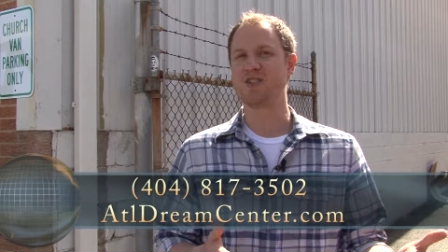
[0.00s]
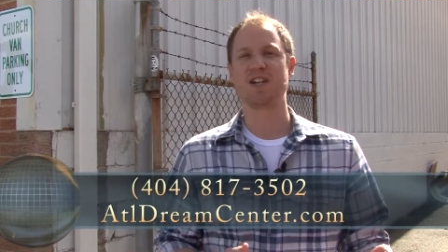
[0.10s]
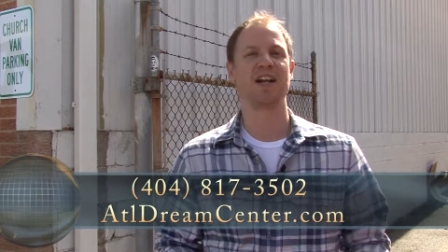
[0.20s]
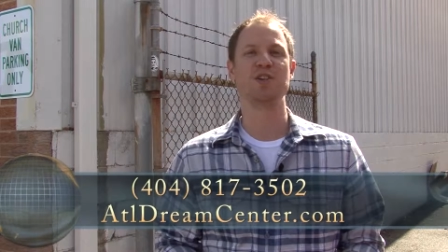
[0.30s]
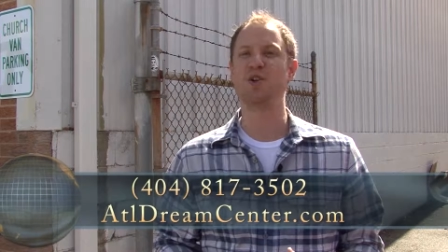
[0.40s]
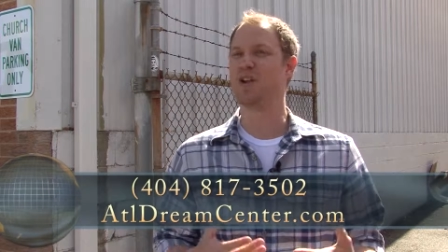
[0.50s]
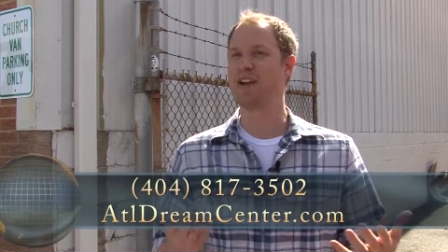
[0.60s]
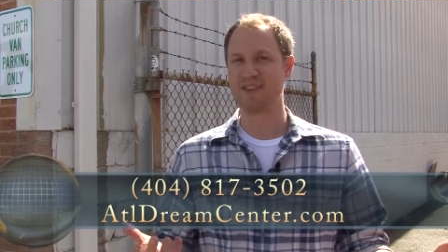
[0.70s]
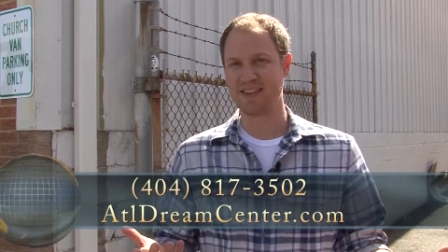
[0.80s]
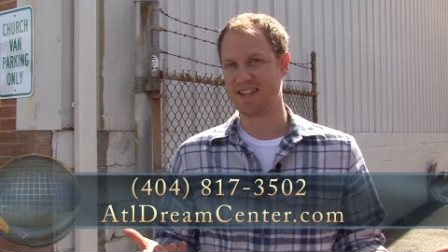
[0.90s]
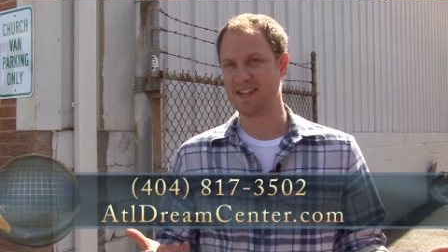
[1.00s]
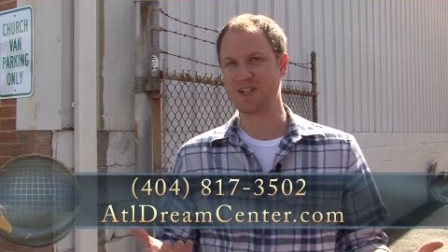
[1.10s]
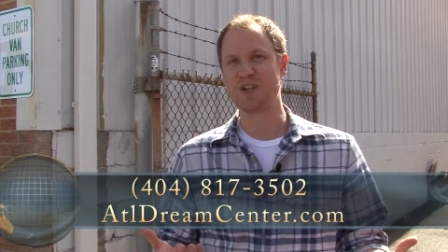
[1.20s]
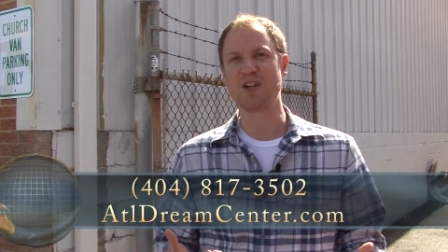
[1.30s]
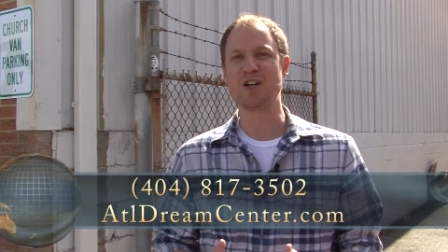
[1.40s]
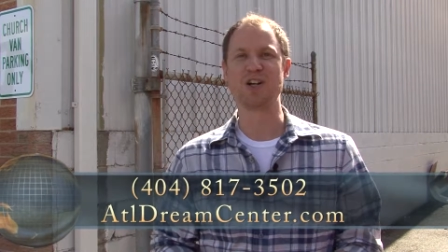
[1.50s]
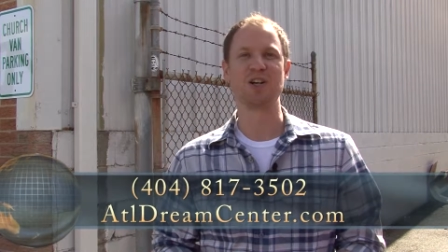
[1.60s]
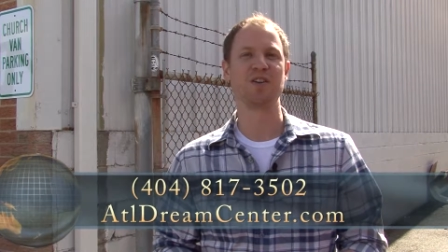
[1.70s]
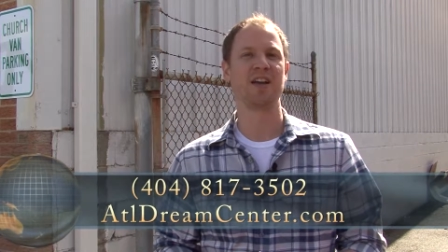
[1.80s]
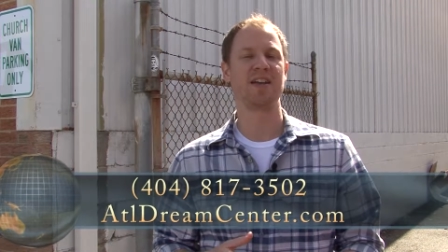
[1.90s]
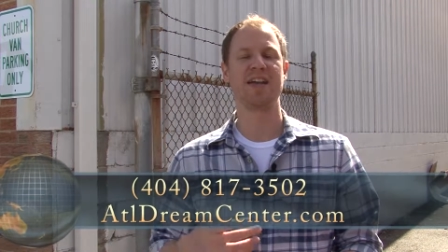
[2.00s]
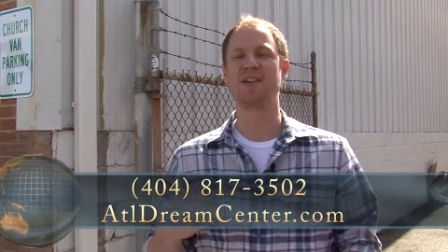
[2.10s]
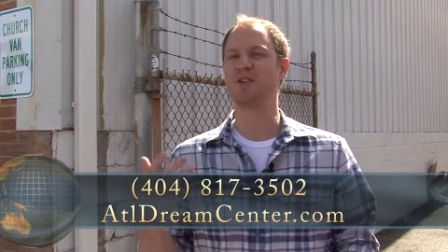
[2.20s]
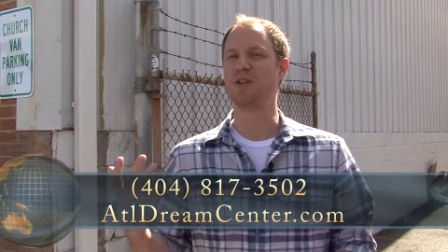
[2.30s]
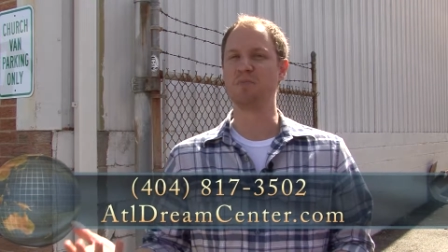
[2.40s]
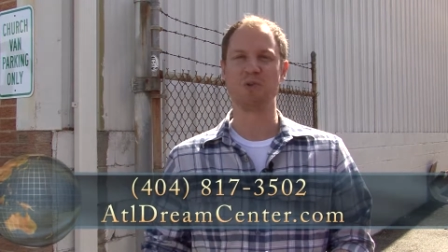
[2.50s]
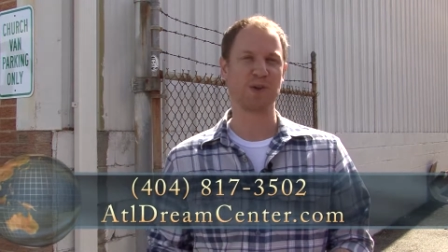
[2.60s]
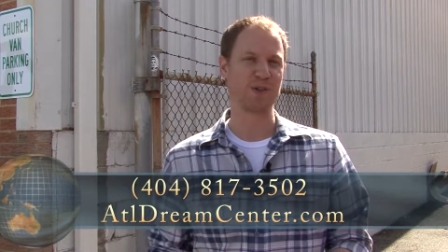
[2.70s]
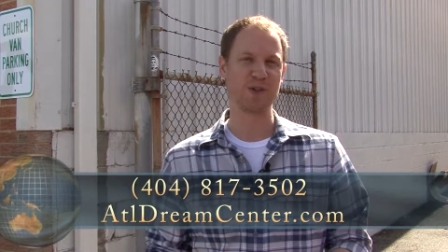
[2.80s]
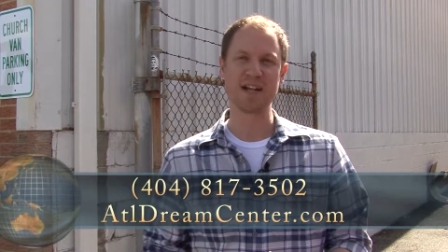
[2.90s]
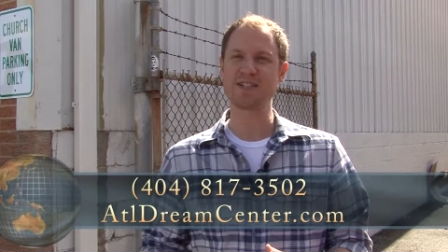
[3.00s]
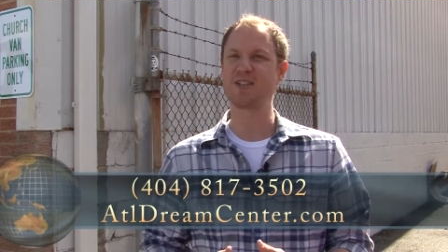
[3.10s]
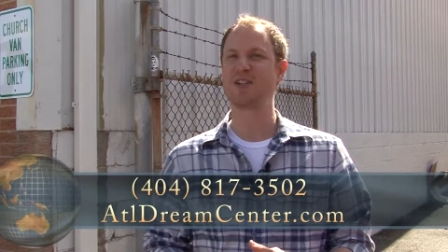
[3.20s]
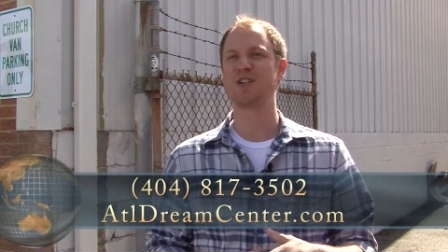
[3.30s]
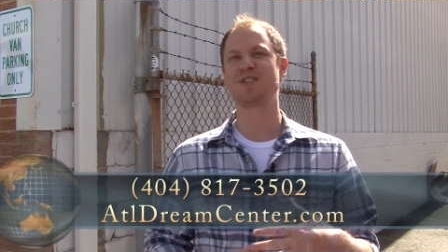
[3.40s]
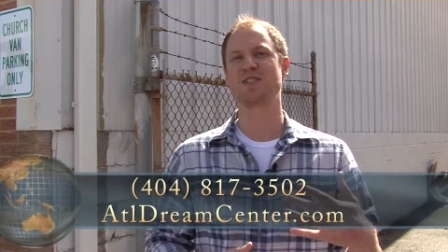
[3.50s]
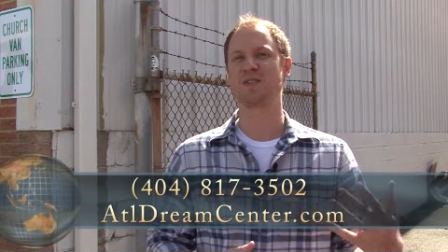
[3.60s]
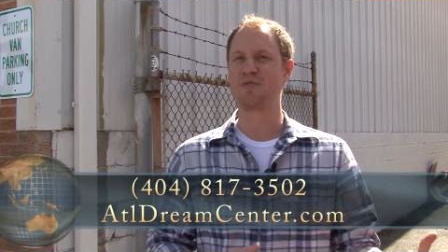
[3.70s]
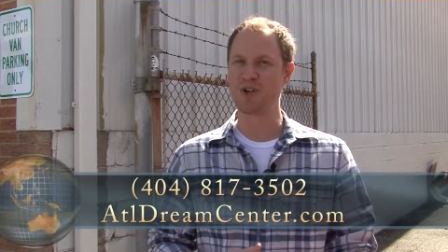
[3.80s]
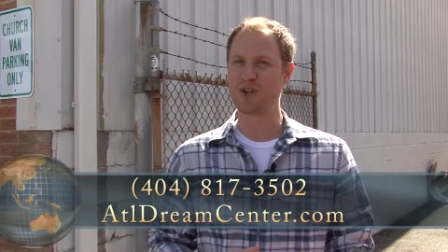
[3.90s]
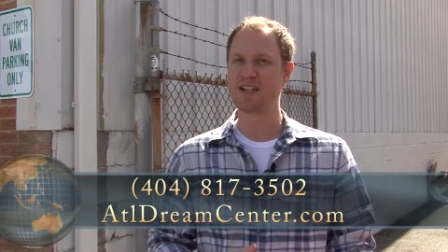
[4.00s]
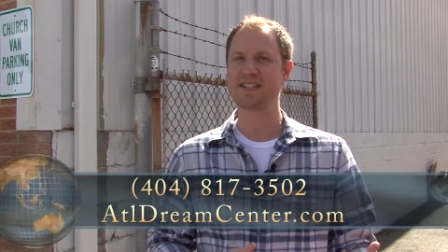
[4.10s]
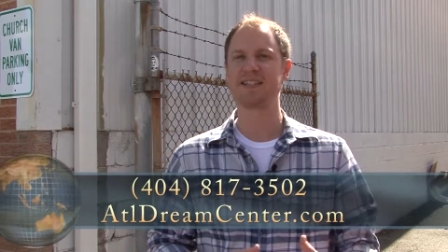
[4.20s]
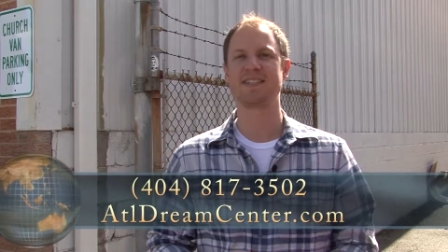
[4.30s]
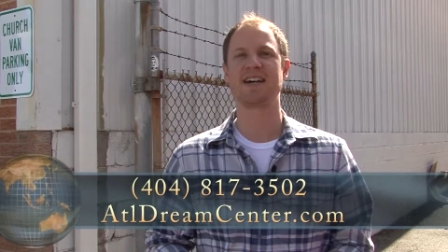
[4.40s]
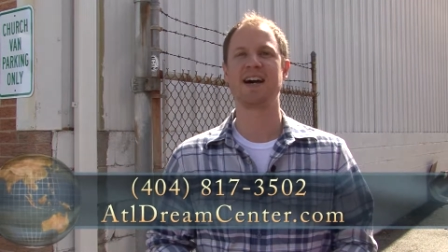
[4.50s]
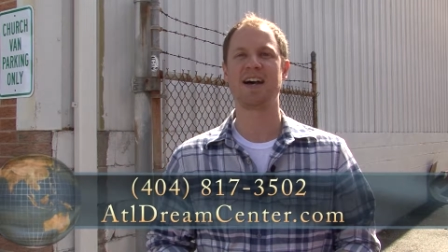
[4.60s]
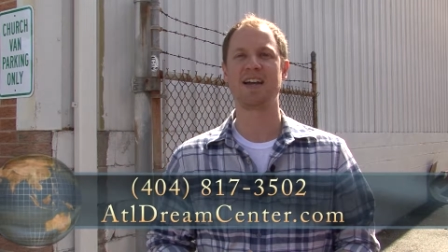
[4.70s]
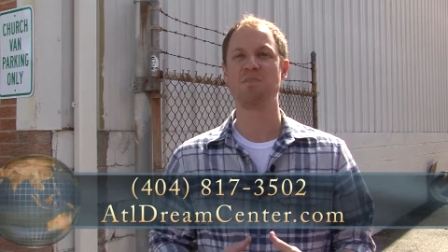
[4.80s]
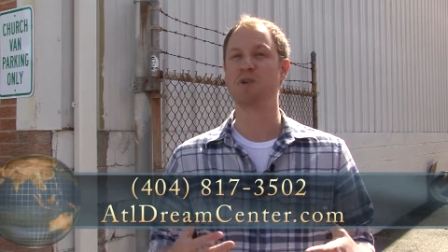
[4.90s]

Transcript: you're kind of doing everything. You're handling the board of directors, the fundraising side,